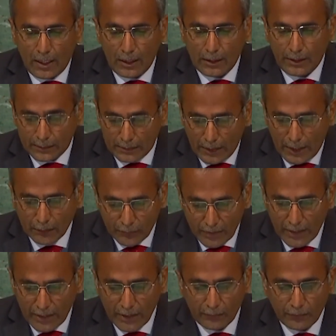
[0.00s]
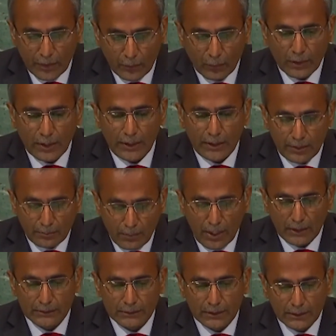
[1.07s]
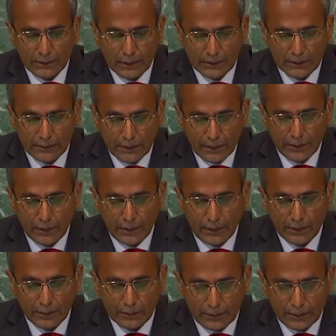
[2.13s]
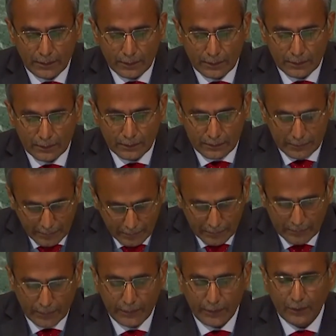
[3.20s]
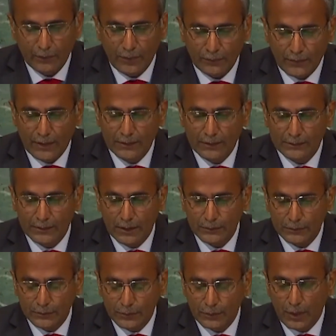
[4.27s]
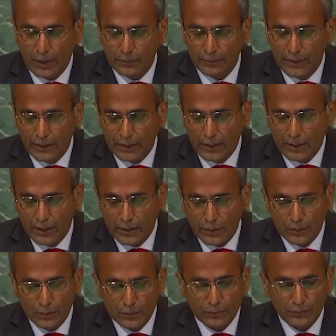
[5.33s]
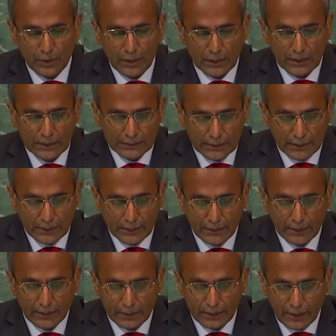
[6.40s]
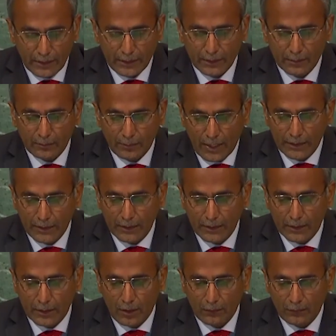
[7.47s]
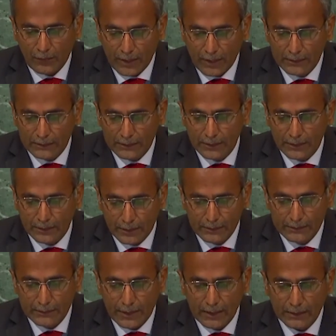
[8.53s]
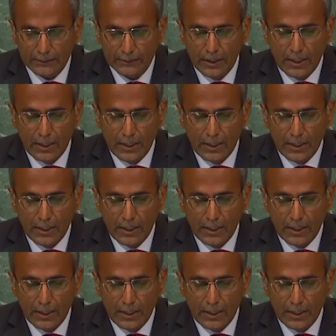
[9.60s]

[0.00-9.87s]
It unequivocally demands that the territory of Afghanistan should not be used for sheltering, training, planning, or financing terrorist acts,